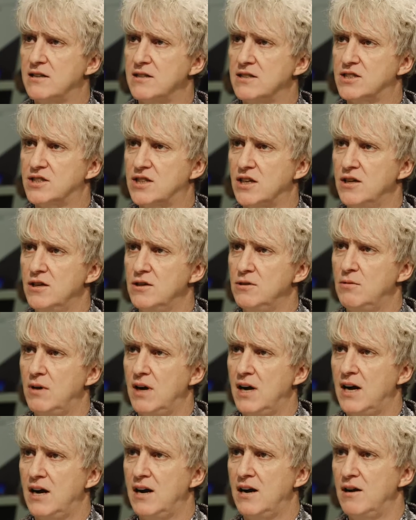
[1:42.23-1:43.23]
So
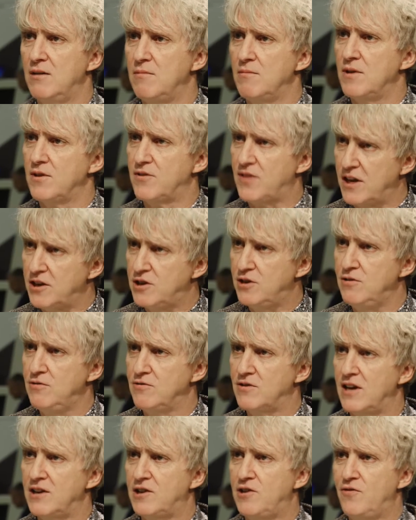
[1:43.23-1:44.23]
thank you
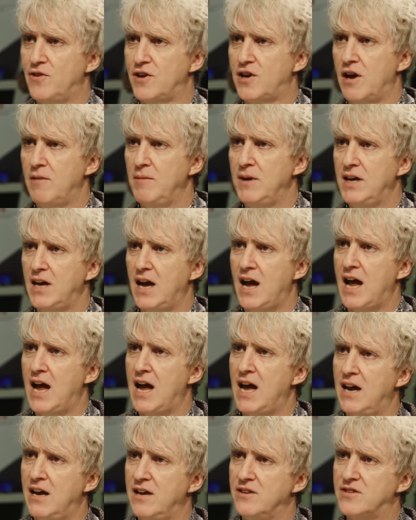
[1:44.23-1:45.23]
for coming.
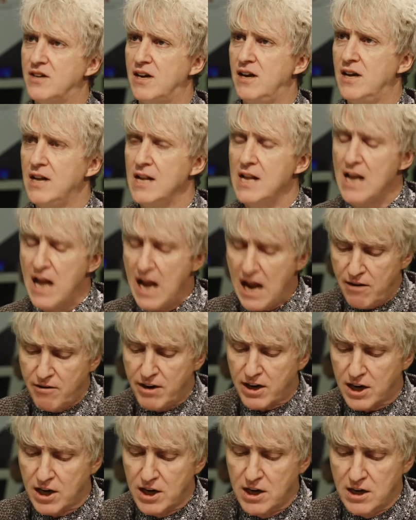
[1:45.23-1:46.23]
And
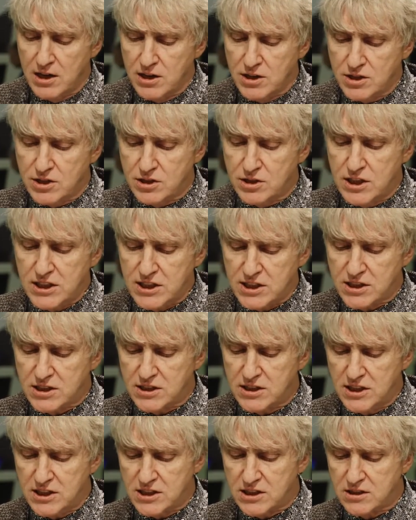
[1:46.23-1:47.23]
Eric,
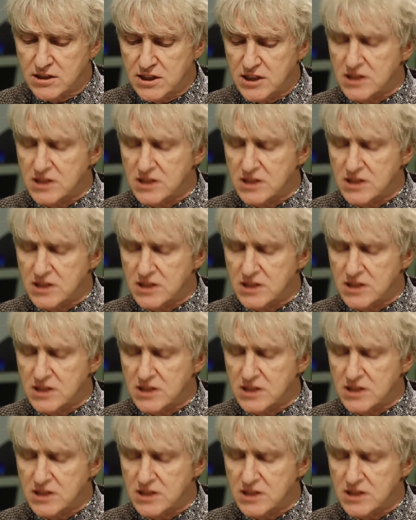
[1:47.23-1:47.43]
this,